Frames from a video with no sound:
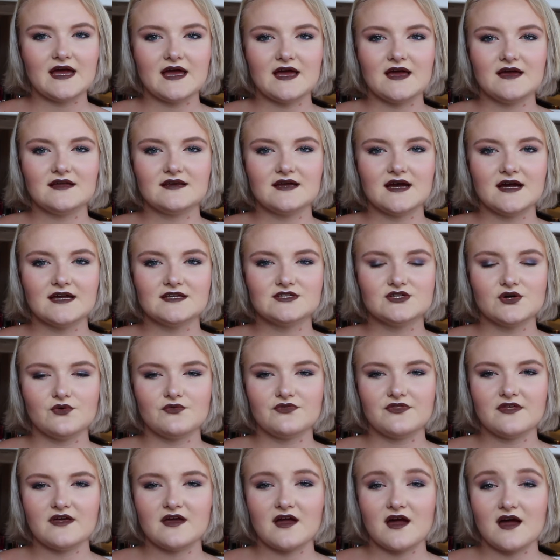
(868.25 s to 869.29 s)
and I
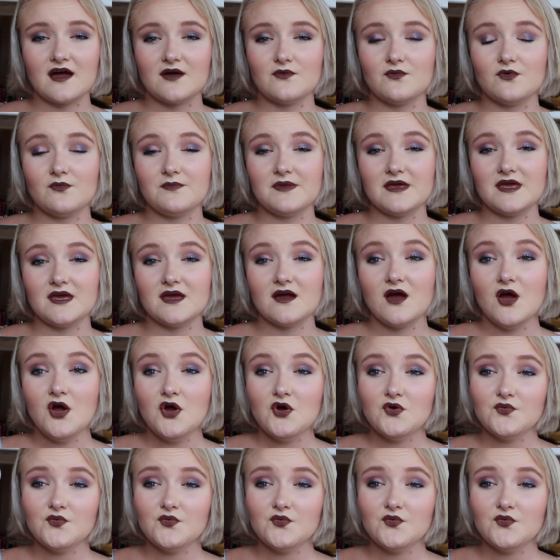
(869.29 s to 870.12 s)
don't think I will be